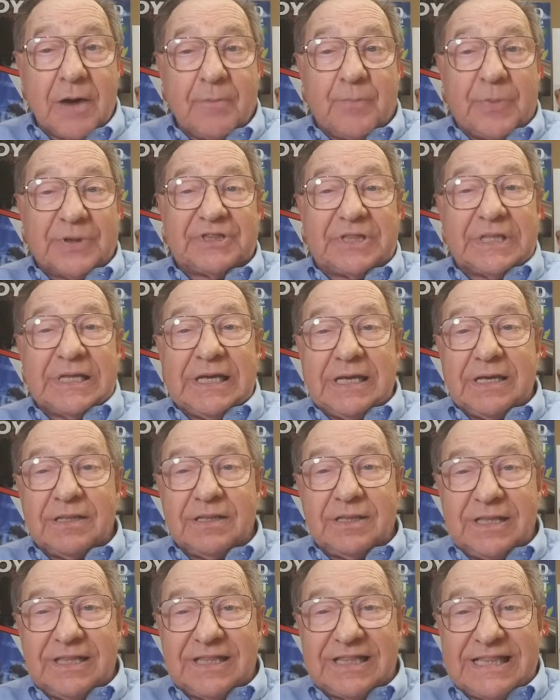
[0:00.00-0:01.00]
But
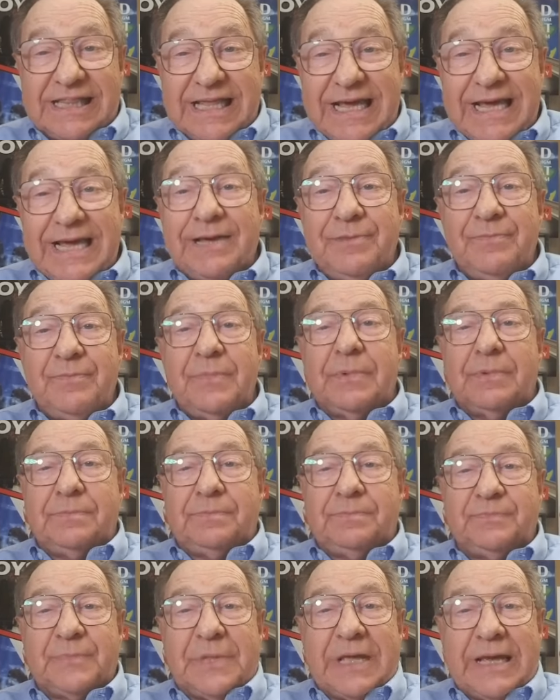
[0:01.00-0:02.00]
the theme
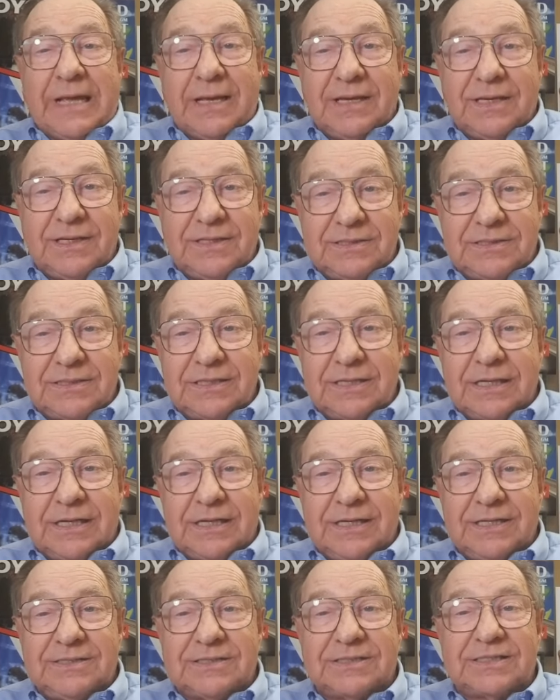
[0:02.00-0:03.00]

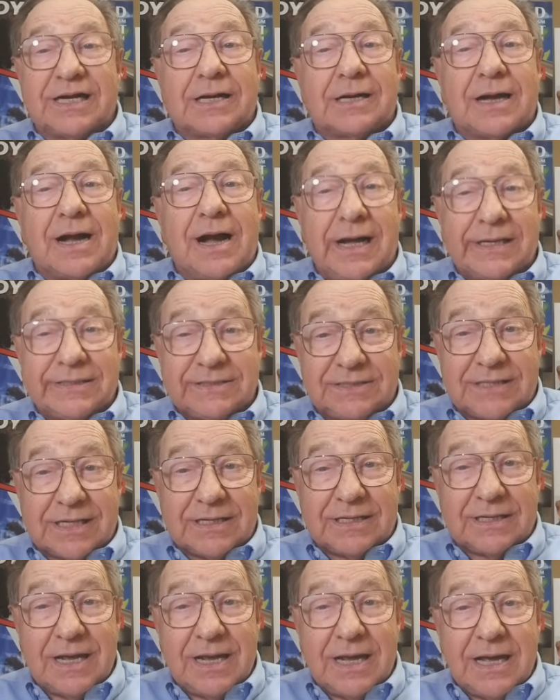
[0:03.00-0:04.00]
is
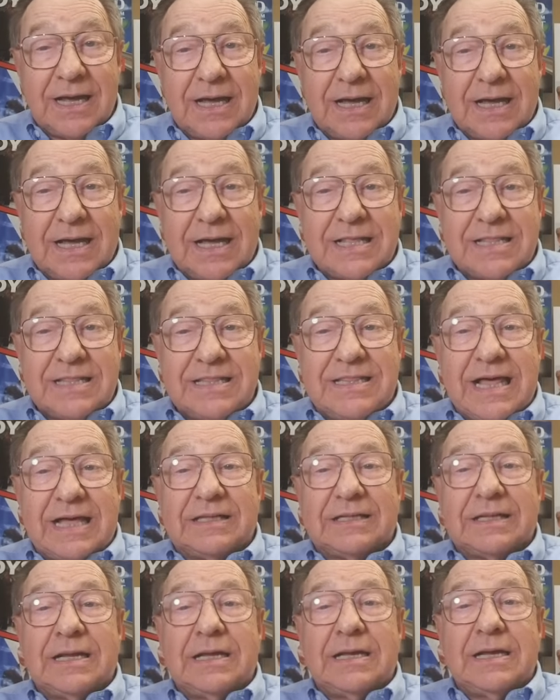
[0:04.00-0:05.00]
constant,
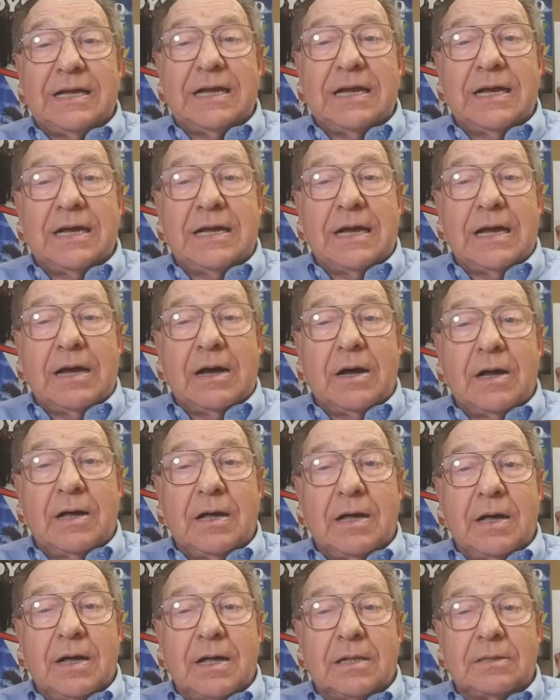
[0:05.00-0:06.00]
that
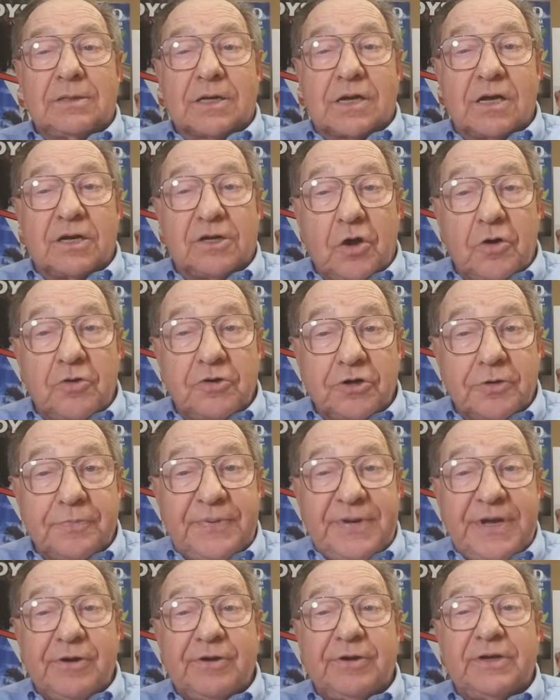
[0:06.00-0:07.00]
the colonial
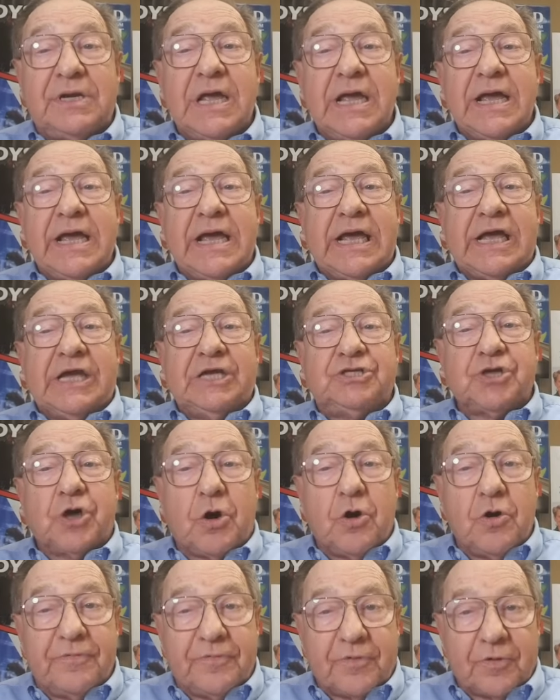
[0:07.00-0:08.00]
period is
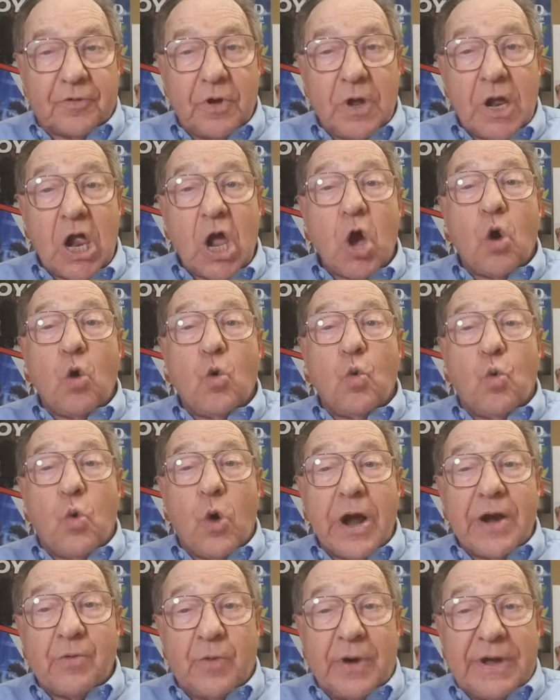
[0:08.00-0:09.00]
over.
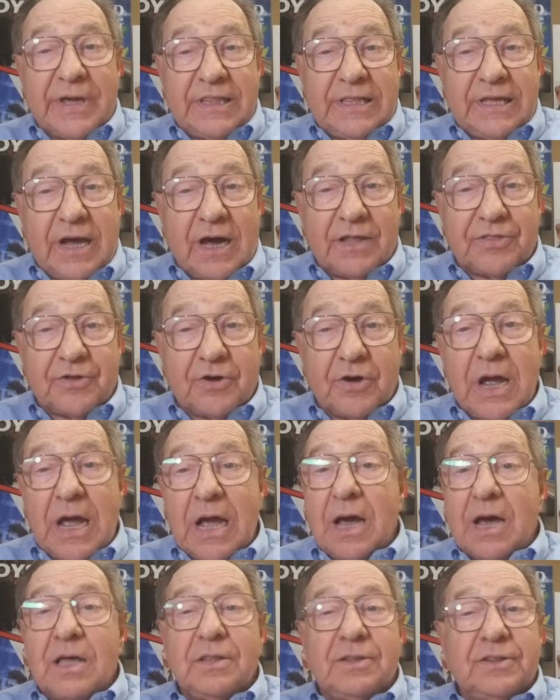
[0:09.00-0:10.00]
One way or the other,
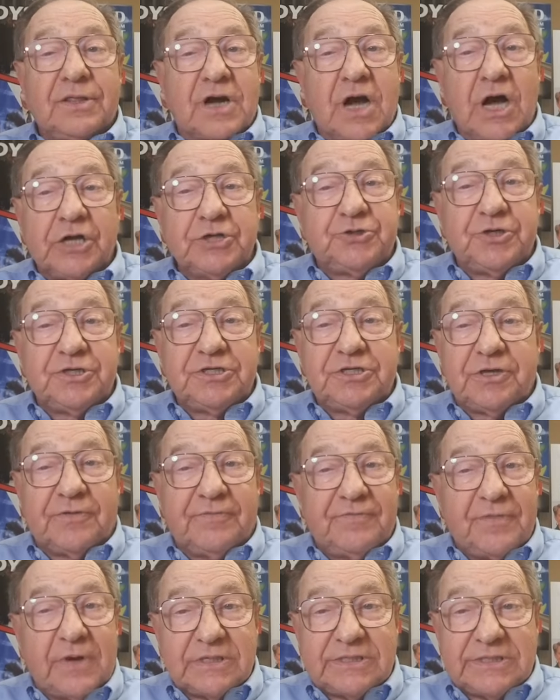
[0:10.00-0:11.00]
the countries
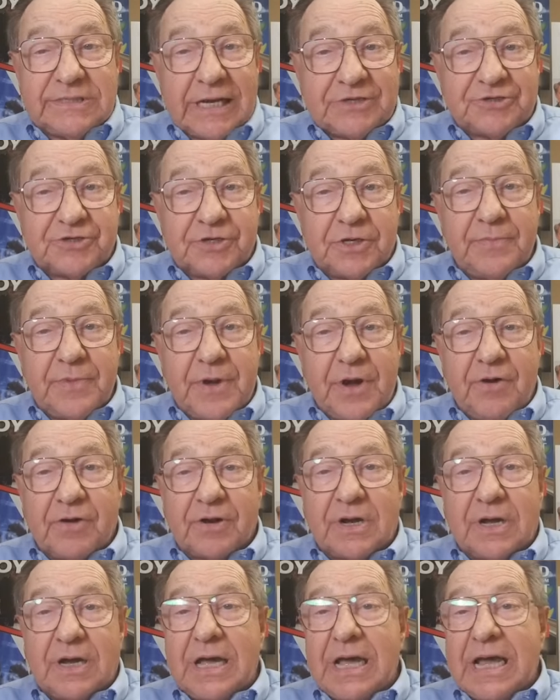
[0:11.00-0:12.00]
of Central
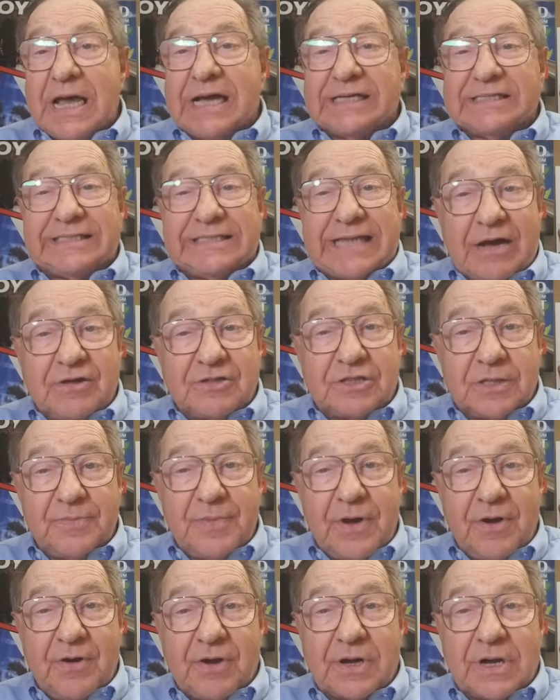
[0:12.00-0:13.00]
America, South
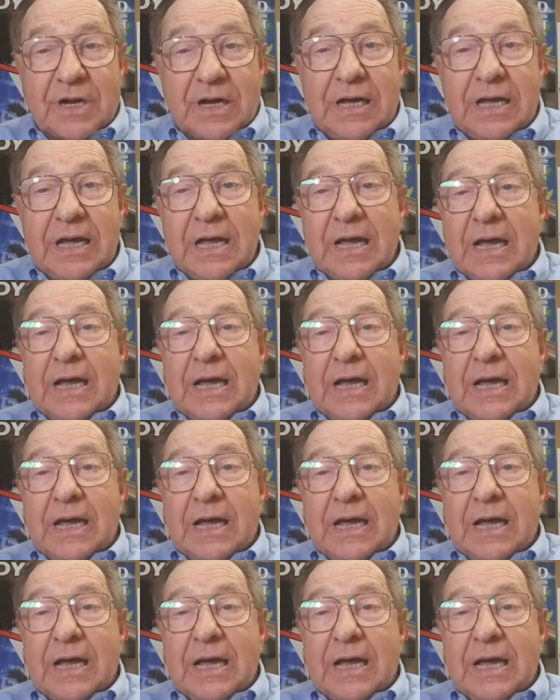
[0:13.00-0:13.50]
America